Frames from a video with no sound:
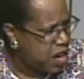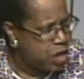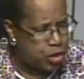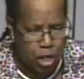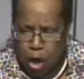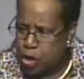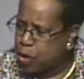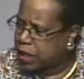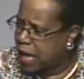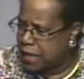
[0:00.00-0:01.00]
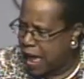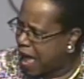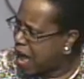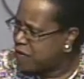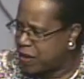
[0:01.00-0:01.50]
So you can't
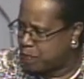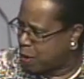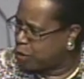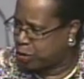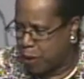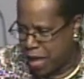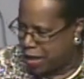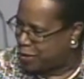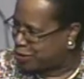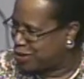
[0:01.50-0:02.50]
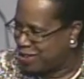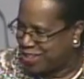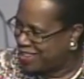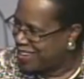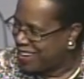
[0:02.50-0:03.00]
have it both ways.
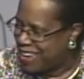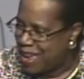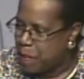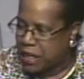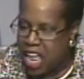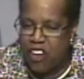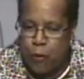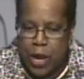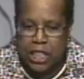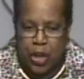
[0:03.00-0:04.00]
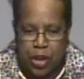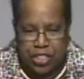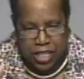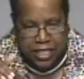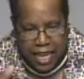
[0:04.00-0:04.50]
But if we learn
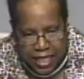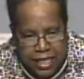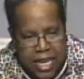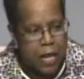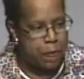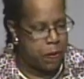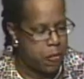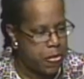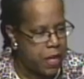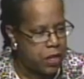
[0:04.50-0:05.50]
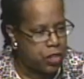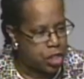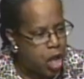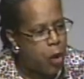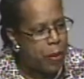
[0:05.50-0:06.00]
to dig deep, to
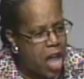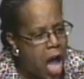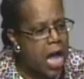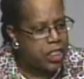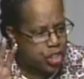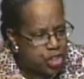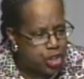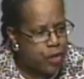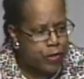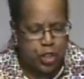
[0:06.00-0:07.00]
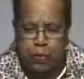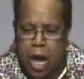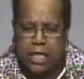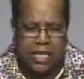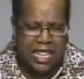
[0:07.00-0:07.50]
go beyond the surface
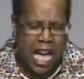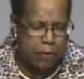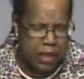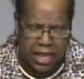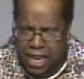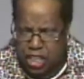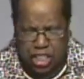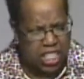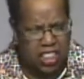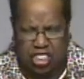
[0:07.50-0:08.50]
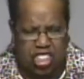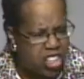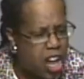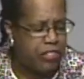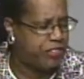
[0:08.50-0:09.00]
mud and the complications and the
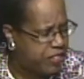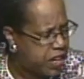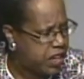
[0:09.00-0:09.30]
stuff